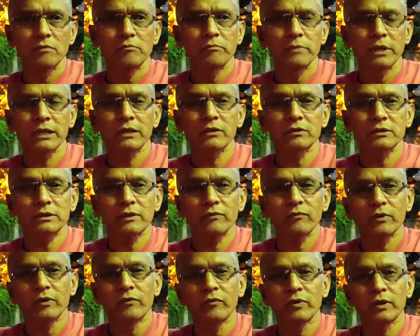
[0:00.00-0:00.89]
make
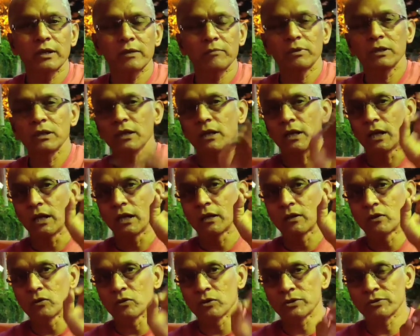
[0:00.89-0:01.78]
yourself comfortable
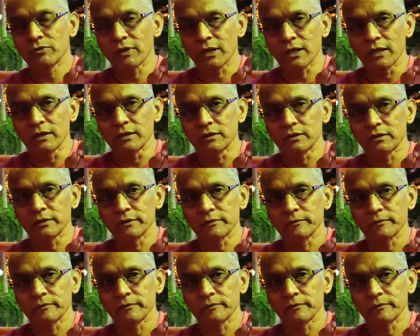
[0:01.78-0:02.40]
and close your eyes.